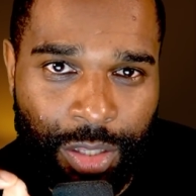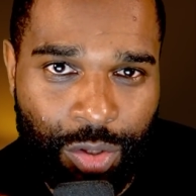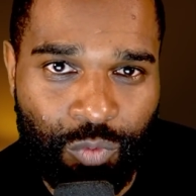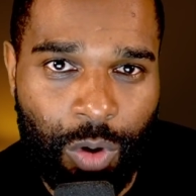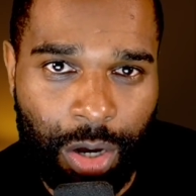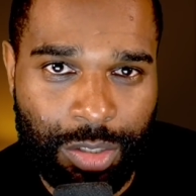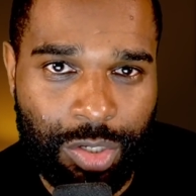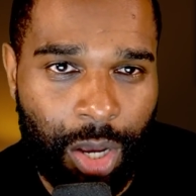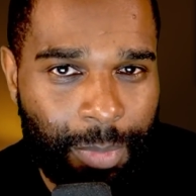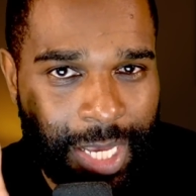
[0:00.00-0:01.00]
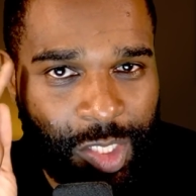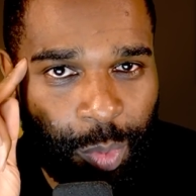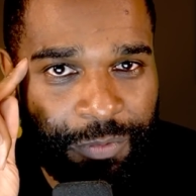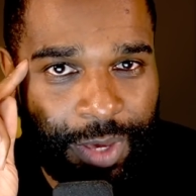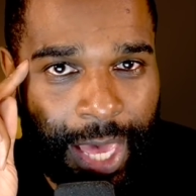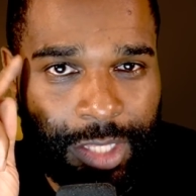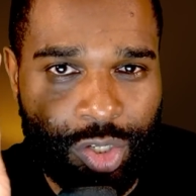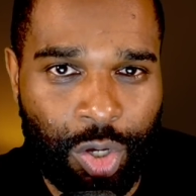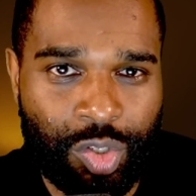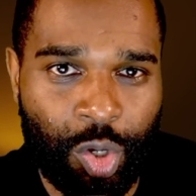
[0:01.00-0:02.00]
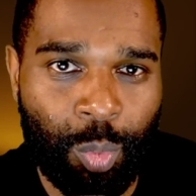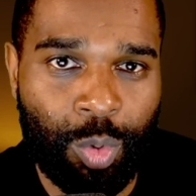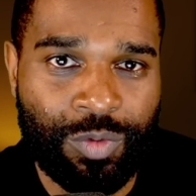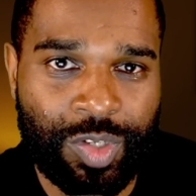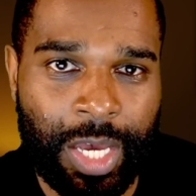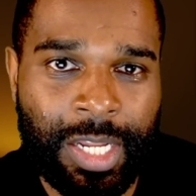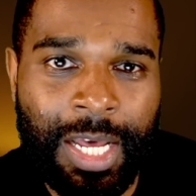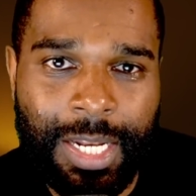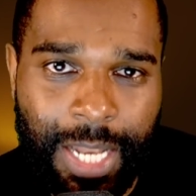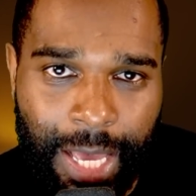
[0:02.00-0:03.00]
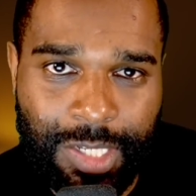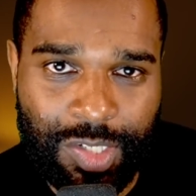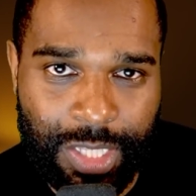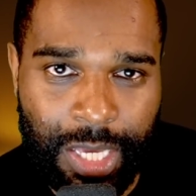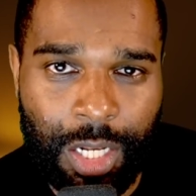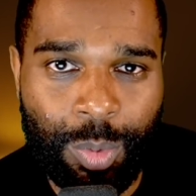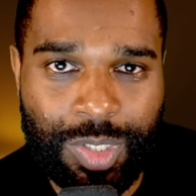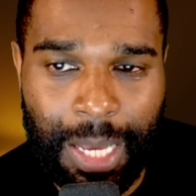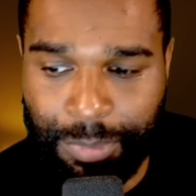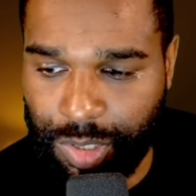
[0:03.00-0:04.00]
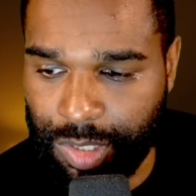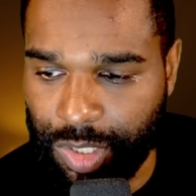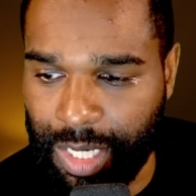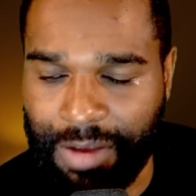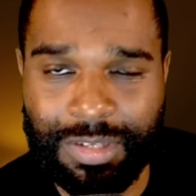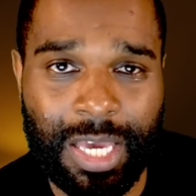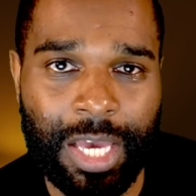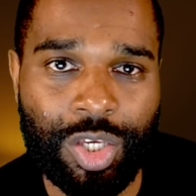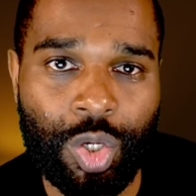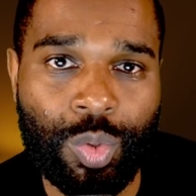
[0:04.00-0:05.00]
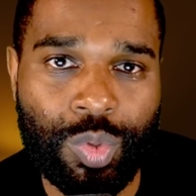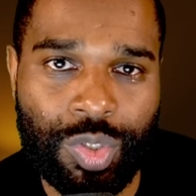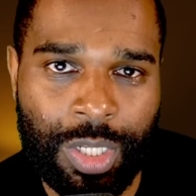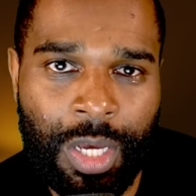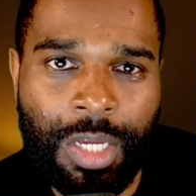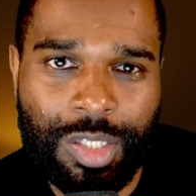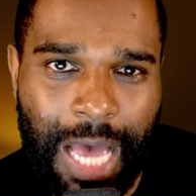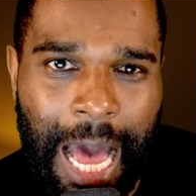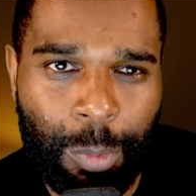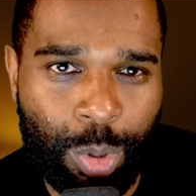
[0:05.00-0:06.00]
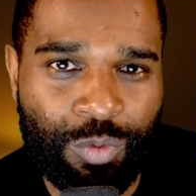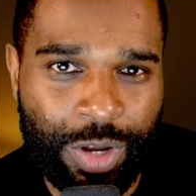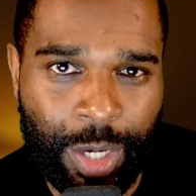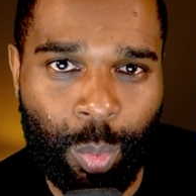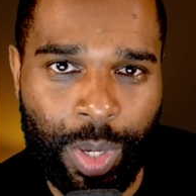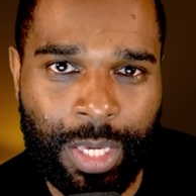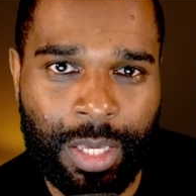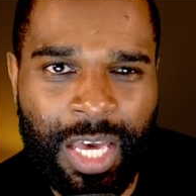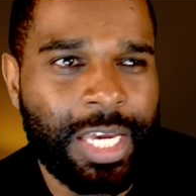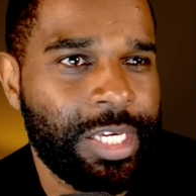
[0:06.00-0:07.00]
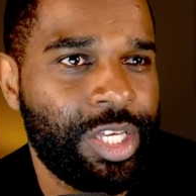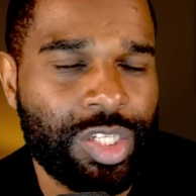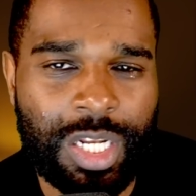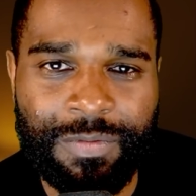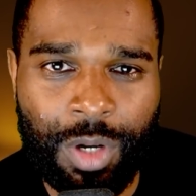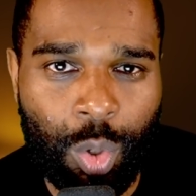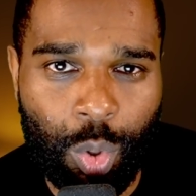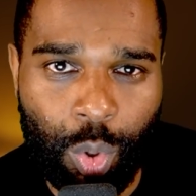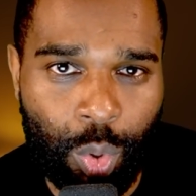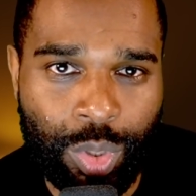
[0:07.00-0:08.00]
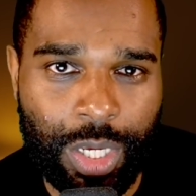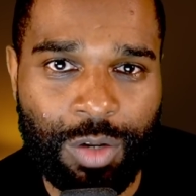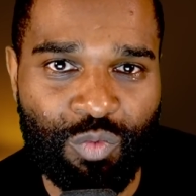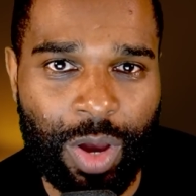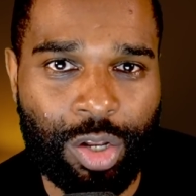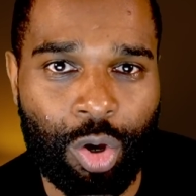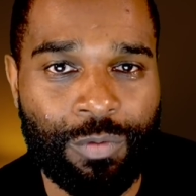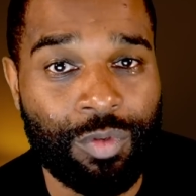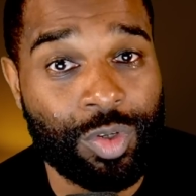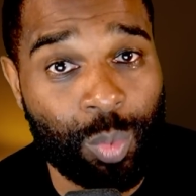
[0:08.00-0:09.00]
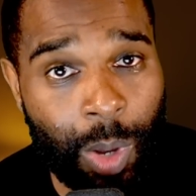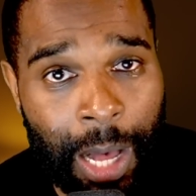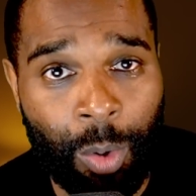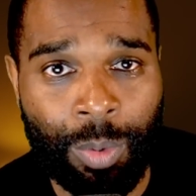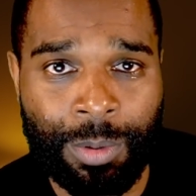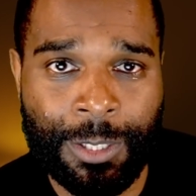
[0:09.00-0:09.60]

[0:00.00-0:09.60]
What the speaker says: the wrong time? Lest we forget, Toto Wolff said next year Lewis Hamilton is going to have to get used to our rear wing. He doesn't even look good in red overalls. Well,